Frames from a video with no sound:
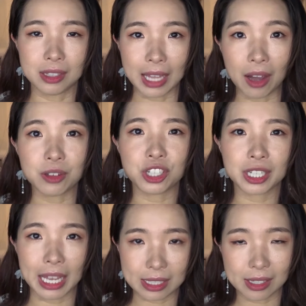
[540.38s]
now you
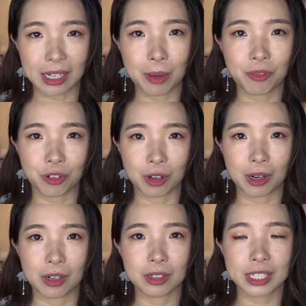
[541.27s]
can sign up
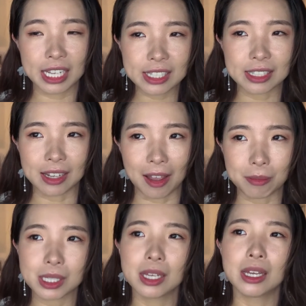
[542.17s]
for testing
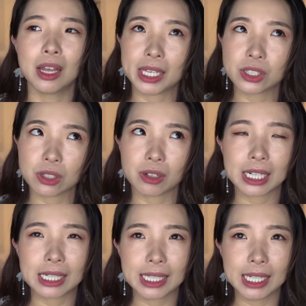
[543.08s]
times.
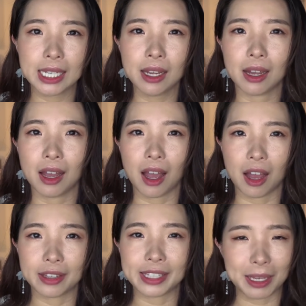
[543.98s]
Historically,
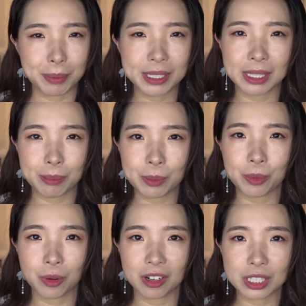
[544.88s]
uh, the APCP
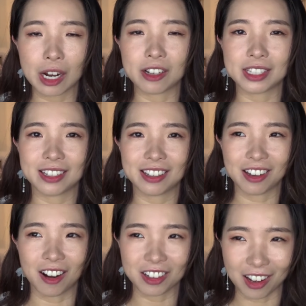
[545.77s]
boards are
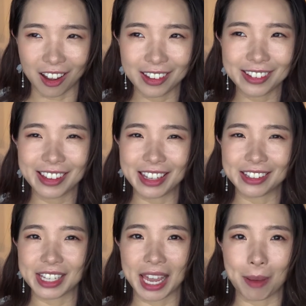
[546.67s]
are done
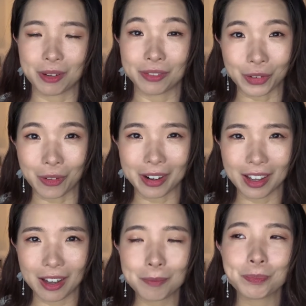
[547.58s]
in Tampa,
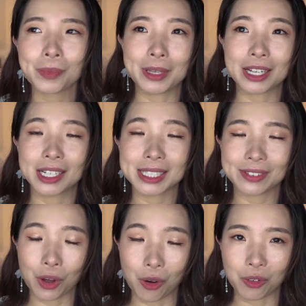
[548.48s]
Florida. Because
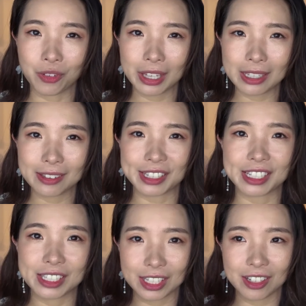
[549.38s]
of COVID,
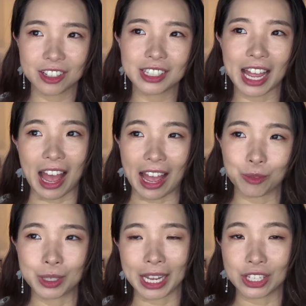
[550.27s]
this year that
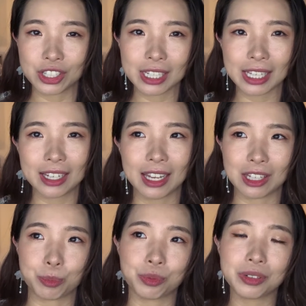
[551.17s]
I, when I took it,
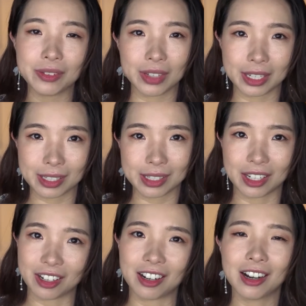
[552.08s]
and the previous
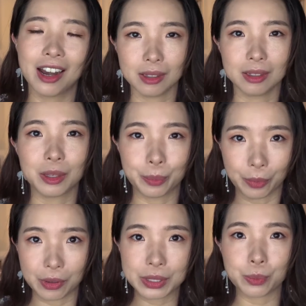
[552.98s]
year, the
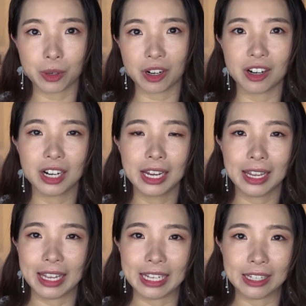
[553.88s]
boards were
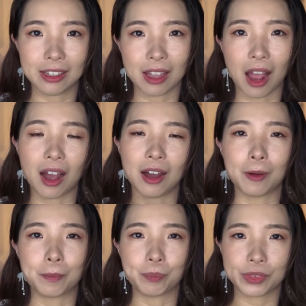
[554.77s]
in
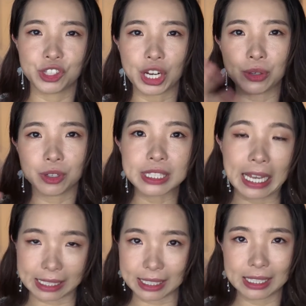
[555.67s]
um, general
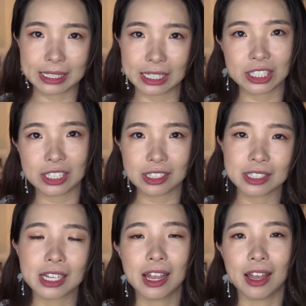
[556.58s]
testing
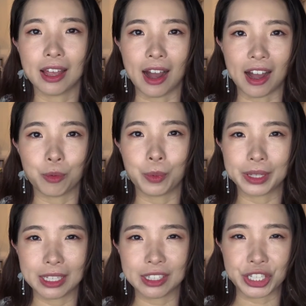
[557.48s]
centers uh,
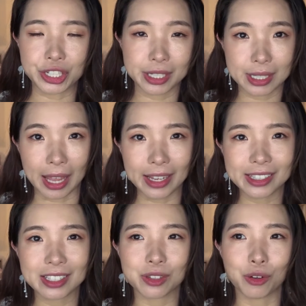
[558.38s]
within each
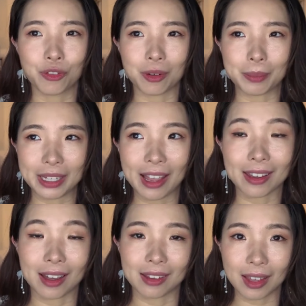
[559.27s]
state. So for me, I
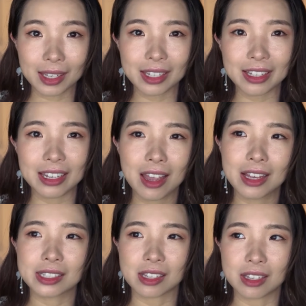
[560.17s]
got lucky
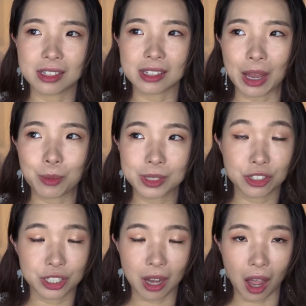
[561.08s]
since I was
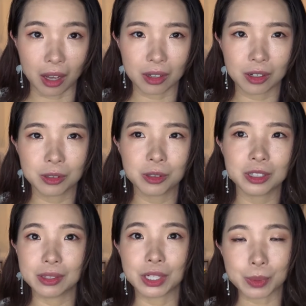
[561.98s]
in
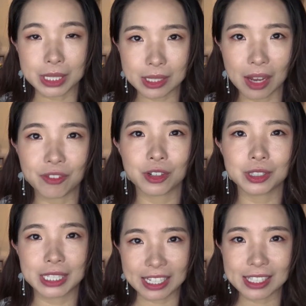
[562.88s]
Chicago. There was
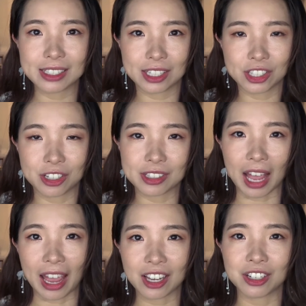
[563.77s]
several testing centers
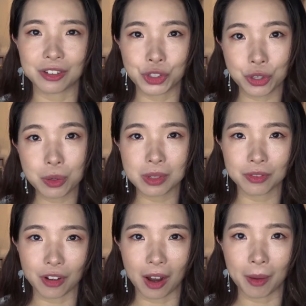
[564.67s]
I could have chosen
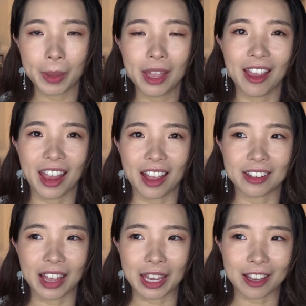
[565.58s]
from,
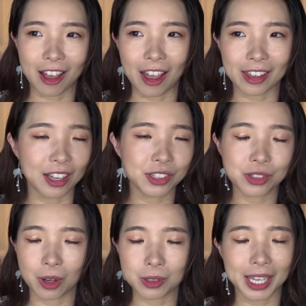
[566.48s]
and I, I got to
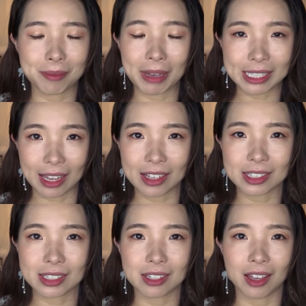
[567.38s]
go take my
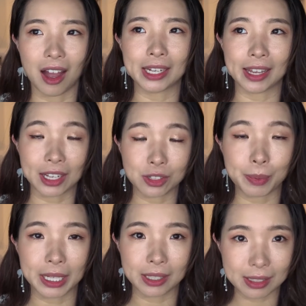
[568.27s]
test and I got to
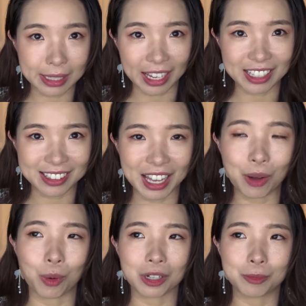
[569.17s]
pick the date
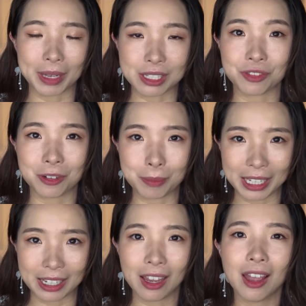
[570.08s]
that worked best for
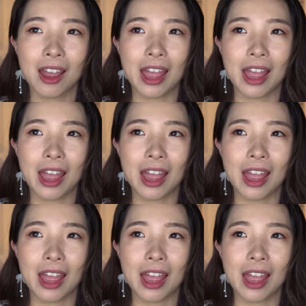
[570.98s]
me.